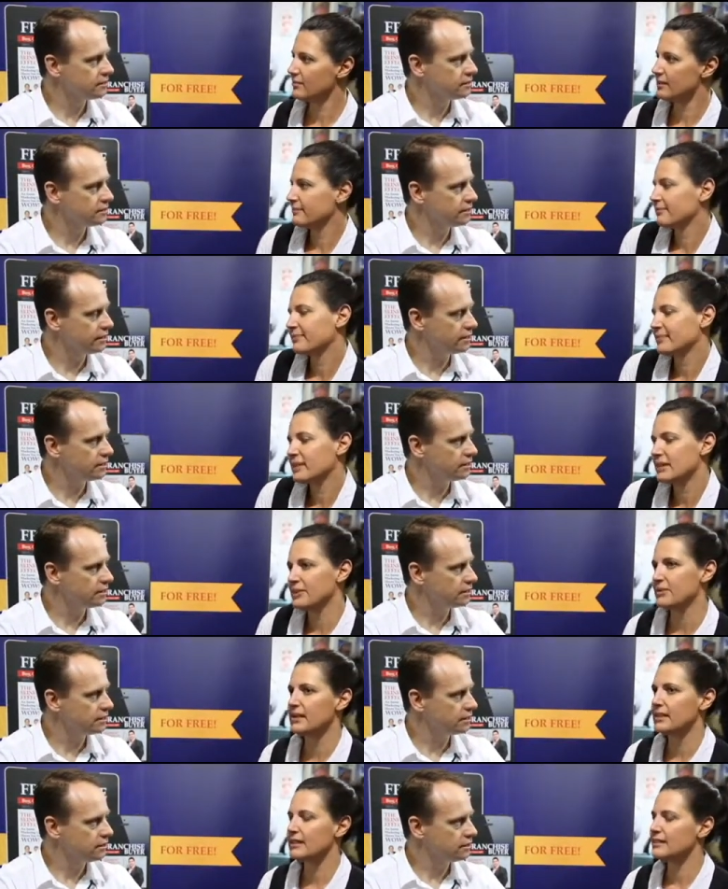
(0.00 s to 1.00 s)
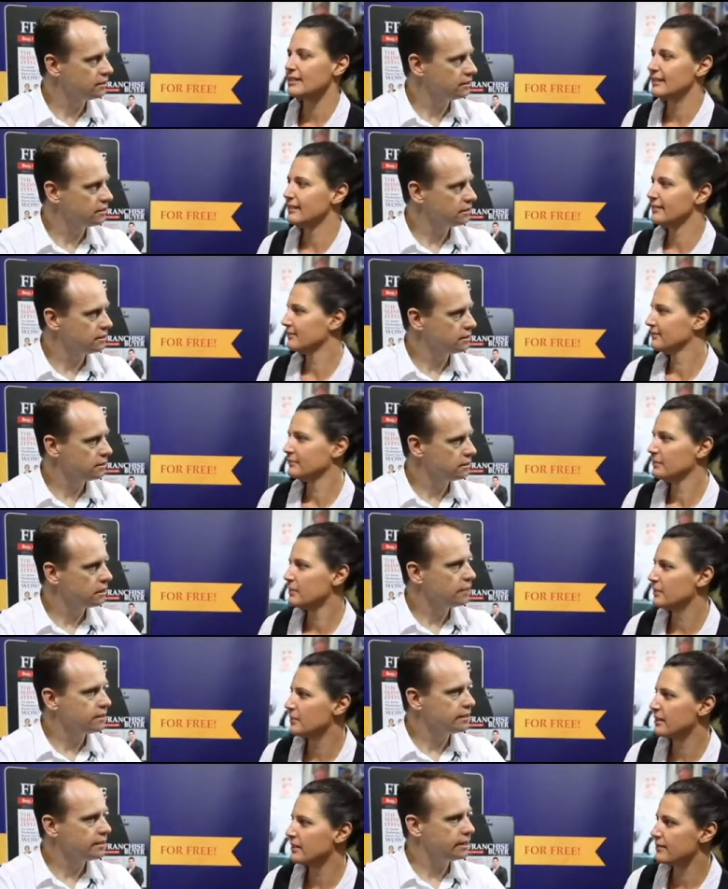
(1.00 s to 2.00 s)
Speaker 1: but you know, reality
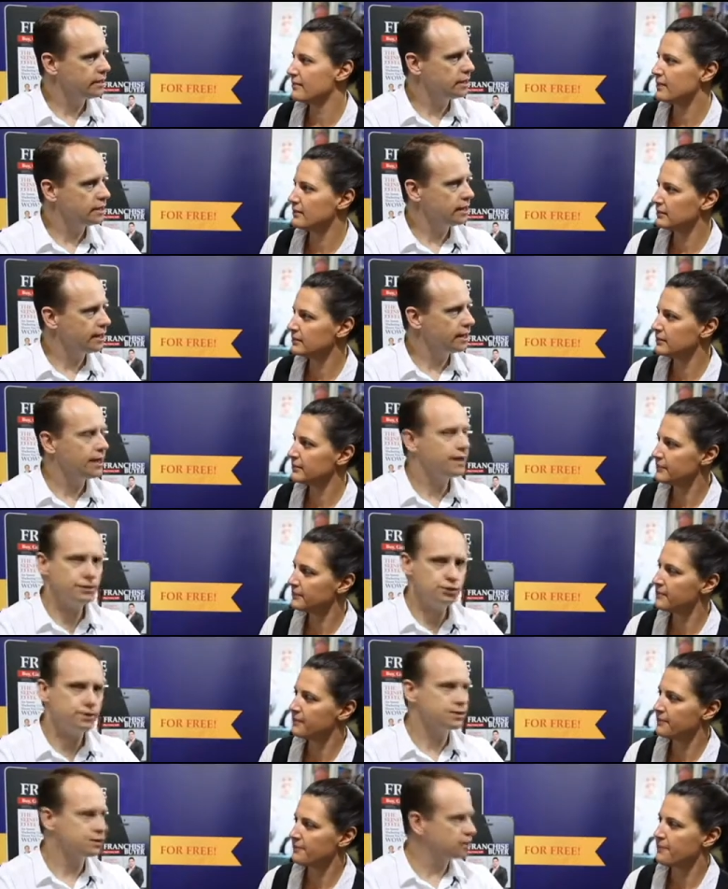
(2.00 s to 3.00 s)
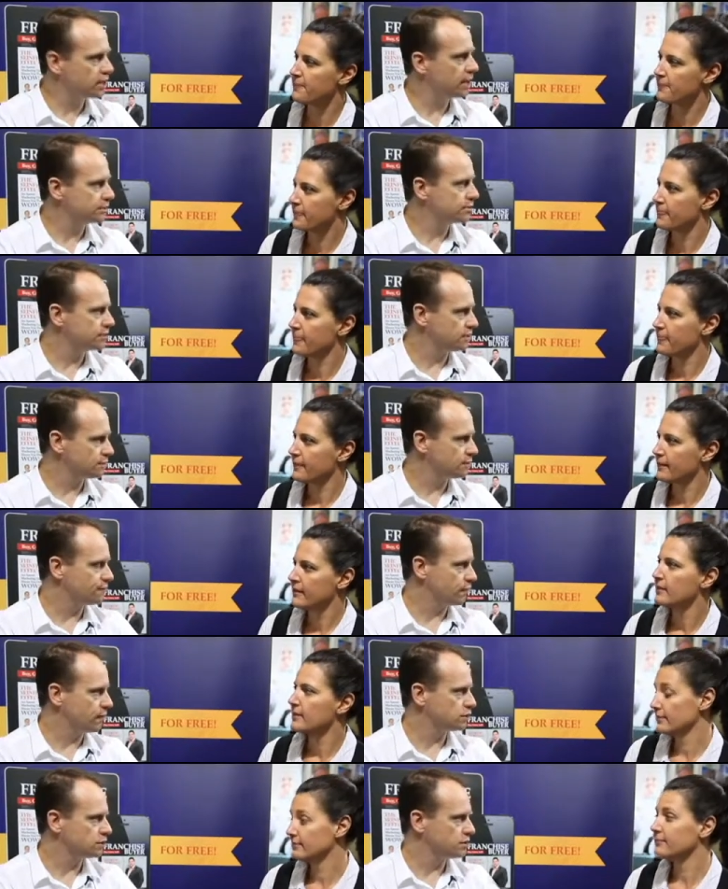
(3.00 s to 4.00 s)
probably won't. Yeah, and,
Speaker 2: and, it's always a challenge, isn't it? At the
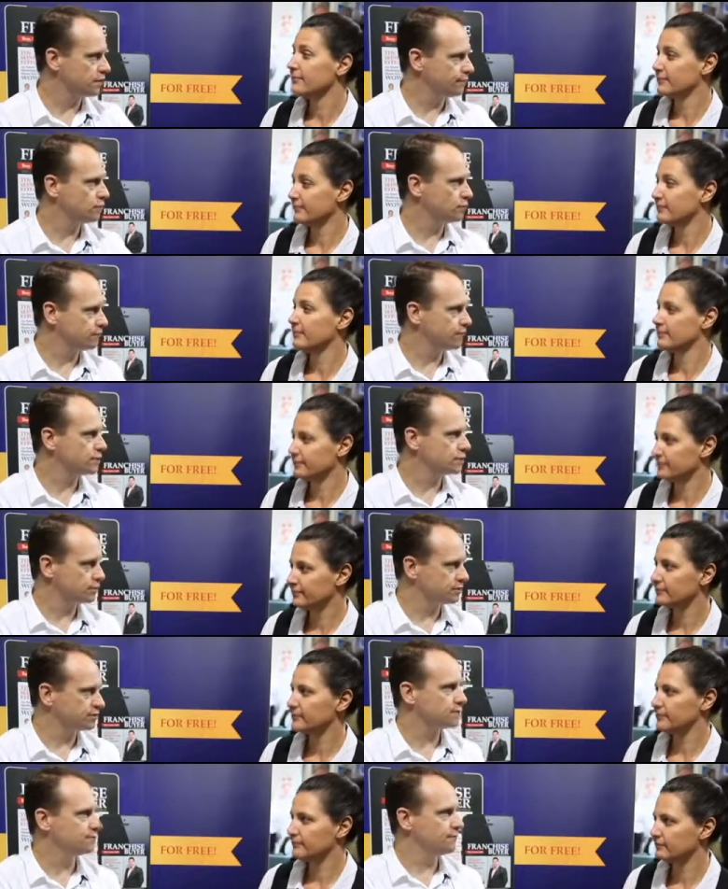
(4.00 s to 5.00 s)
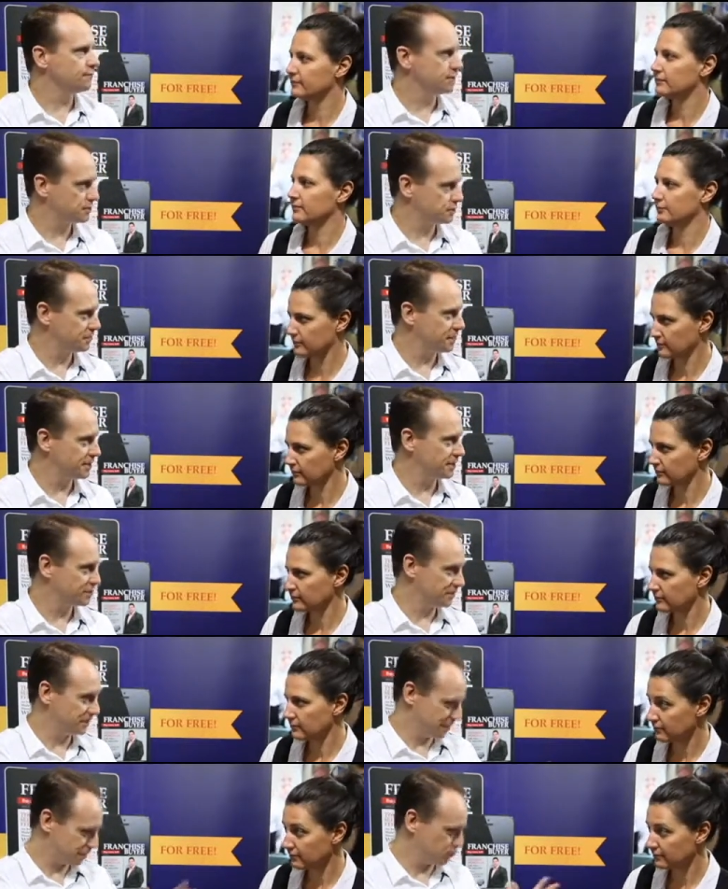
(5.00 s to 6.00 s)
franchise level, with franchisees who've invested money
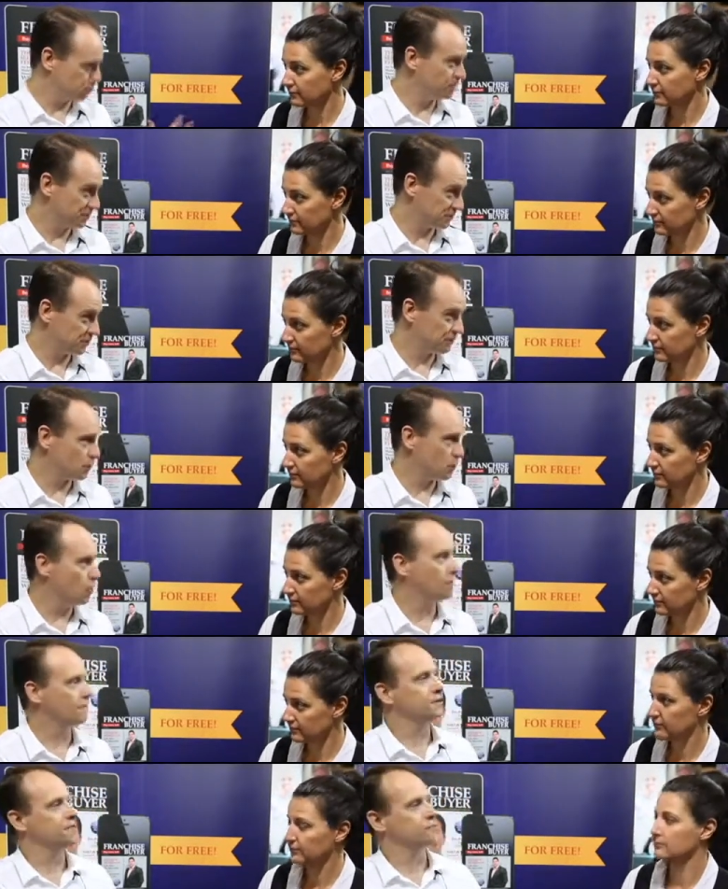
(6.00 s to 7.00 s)
into the actual business they've got, and